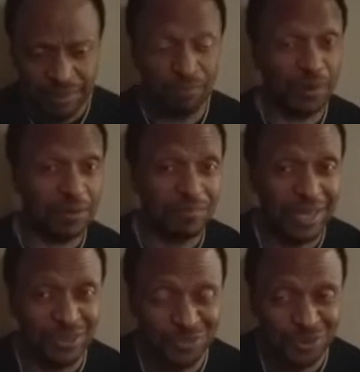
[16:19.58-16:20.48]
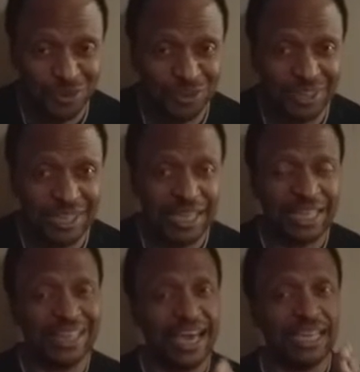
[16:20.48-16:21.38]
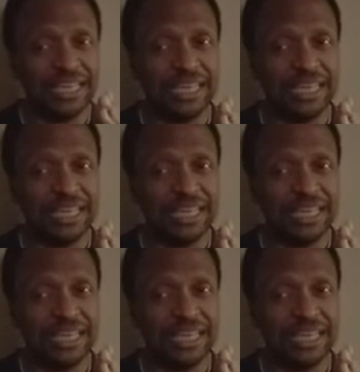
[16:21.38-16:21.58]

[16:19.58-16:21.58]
But make sure that